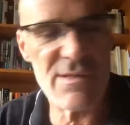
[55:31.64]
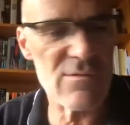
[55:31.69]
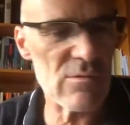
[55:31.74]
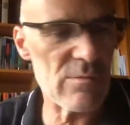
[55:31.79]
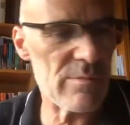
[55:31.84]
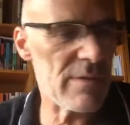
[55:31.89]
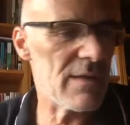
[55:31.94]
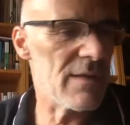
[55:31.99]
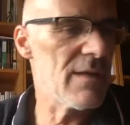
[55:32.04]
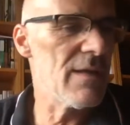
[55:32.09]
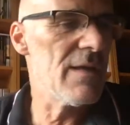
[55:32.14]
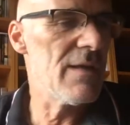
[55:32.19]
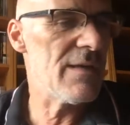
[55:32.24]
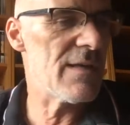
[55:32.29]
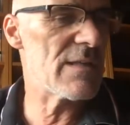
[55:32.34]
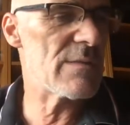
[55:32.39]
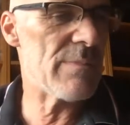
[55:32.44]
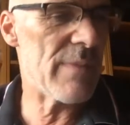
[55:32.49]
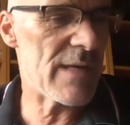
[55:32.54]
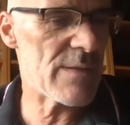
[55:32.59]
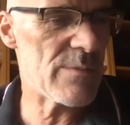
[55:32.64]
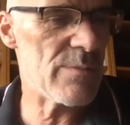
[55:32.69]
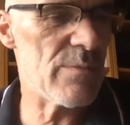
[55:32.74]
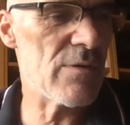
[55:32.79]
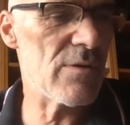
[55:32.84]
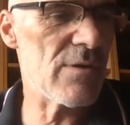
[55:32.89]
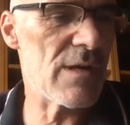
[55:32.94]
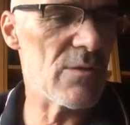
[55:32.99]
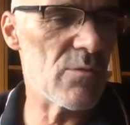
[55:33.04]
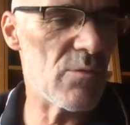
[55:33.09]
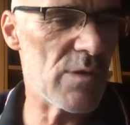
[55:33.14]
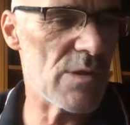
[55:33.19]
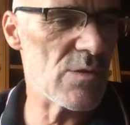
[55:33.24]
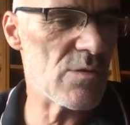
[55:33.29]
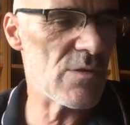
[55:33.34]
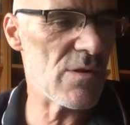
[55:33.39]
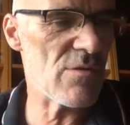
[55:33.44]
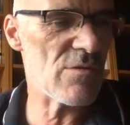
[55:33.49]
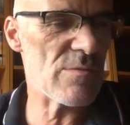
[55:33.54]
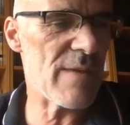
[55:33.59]
to be his best book and which
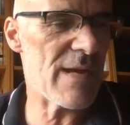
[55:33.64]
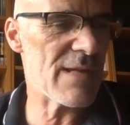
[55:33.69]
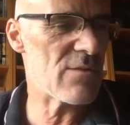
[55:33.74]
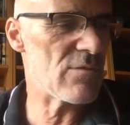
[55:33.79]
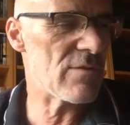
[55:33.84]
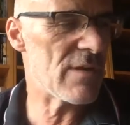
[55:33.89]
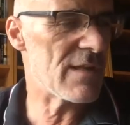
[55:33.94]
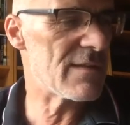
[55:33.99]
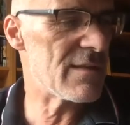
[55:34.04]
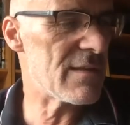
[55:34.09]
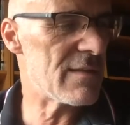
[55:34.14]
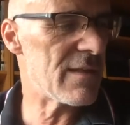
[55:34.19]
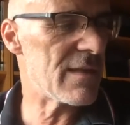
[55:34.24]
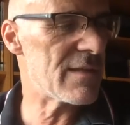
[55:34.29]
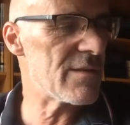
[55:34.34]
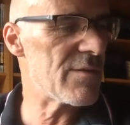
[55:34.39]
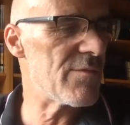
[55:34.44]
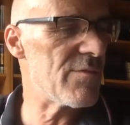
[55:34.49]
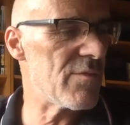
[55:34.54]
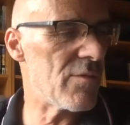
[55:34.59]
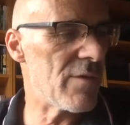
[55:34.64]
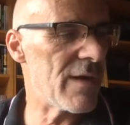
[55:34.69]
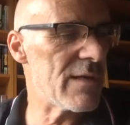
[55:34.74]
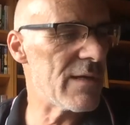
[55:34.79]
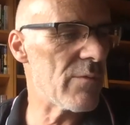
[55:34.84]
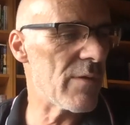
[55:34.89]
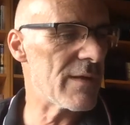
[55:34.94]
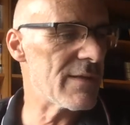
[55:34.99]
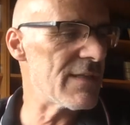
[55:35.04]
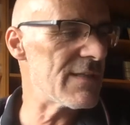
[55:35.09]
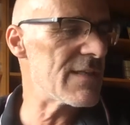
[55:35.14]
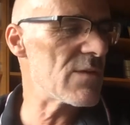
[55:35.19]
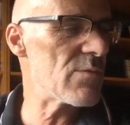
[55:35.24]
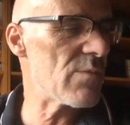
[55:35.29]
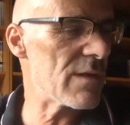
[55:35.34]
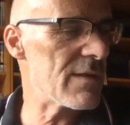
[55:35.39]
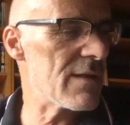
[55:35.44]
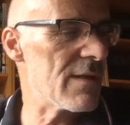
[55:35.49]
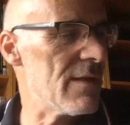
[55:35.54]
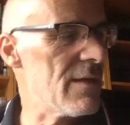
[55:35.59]
goes back to 1994. Anyway, this is
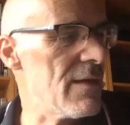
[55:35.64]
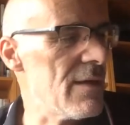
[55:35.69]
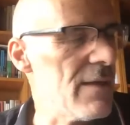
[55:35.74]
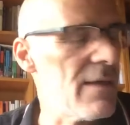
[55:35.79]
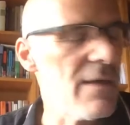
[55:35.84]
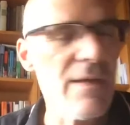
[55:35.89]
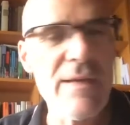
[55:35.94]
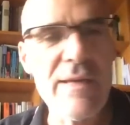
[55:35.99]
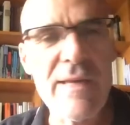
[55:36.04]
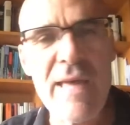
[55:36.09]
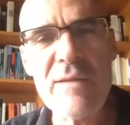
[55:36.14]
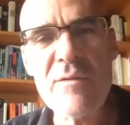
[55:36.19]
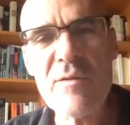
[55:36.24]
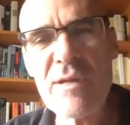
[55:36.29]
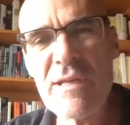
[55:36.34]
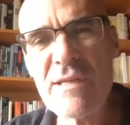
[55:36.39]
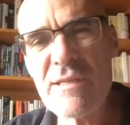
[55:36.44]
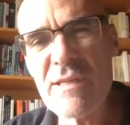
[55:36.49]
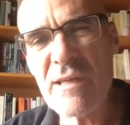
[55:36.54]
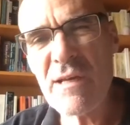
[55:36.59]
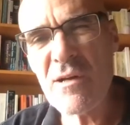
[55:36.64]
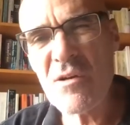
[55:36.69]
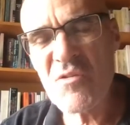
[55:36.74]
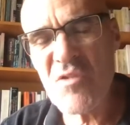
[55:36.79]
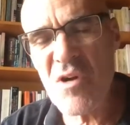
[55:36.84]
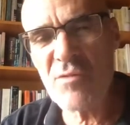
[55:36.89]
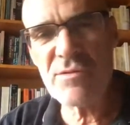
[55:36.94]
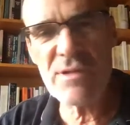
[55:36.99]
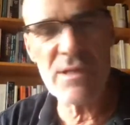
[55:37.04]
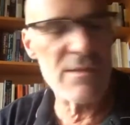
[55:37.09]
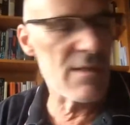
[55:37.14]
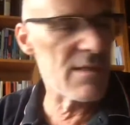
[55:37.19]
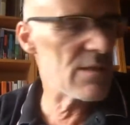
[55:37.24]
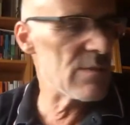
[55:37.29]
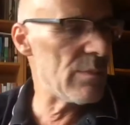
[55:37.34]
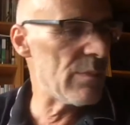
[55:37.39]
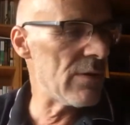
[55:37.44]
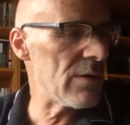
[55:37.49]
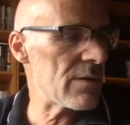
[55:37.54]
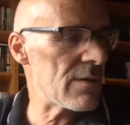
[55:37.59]
what Henry Kissinger wrote in his
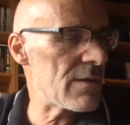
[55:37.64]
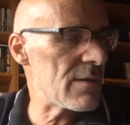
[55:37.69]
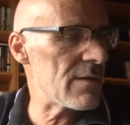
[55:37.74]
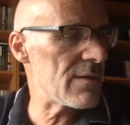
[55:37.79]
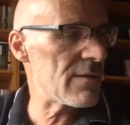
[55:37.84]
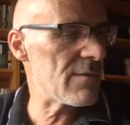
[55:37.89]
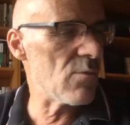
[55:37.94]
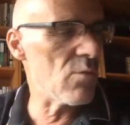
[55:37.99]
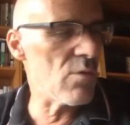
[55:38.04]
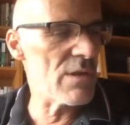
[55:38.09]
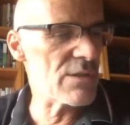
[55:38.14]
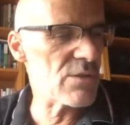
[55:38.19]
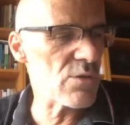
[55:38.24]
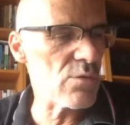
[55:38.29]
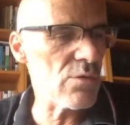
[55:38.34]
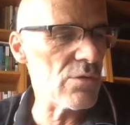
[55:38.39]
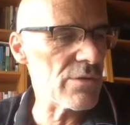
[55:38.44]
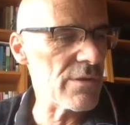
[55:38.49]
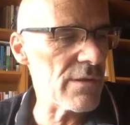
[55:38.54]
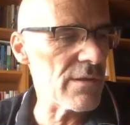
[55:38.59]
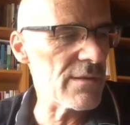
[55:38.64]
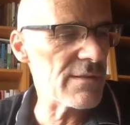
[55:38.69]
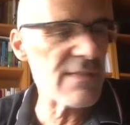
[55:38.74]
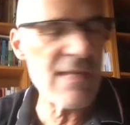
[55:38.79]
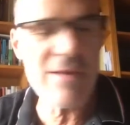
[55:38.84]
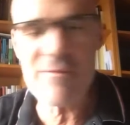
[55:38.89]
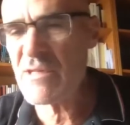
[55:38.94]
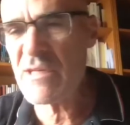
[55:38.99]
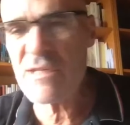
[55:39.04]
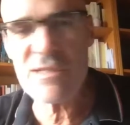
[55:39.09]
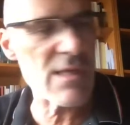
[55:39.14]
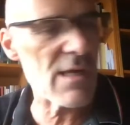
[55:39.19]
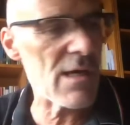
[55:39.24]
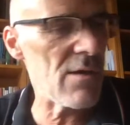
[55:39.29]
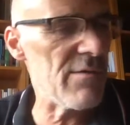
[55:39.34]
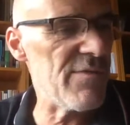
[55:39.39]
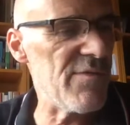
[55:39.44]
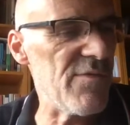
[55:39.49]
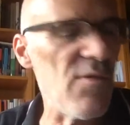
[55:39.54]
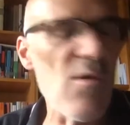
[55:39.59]
book, World Order, seven years ago,
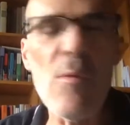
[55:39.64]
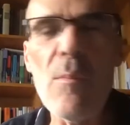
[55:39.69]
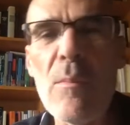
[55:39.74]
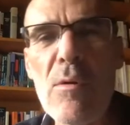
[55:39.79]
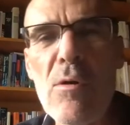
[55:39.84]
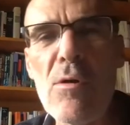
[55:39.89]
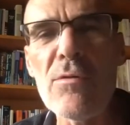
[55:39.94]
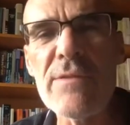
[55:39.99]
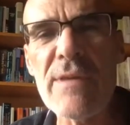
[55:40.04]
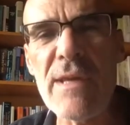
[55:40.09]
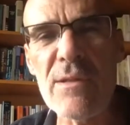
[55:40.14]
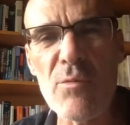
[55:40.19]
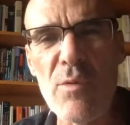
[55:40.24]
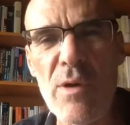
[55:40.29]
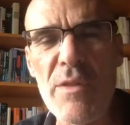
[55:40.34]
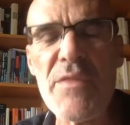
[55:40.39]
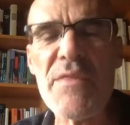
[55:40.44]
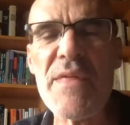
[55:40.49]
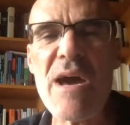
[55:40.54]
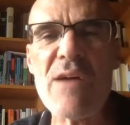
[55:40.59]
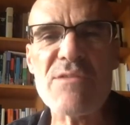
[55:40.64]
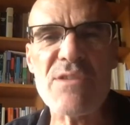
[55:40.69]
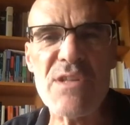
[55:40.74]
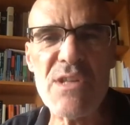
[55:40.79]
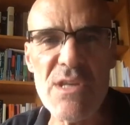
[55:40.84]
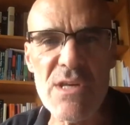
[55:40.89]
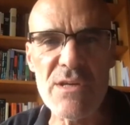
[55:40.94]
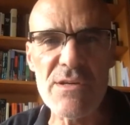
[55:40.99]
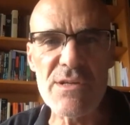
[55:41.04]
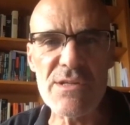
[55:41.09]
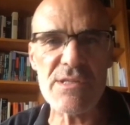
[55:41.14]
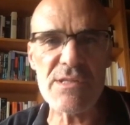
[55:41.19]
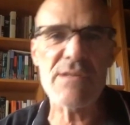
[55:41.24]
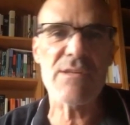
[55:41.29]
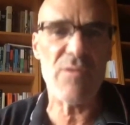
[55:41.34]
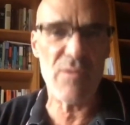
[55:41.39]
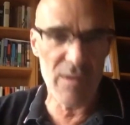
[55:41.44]
for more than 1,000 years, so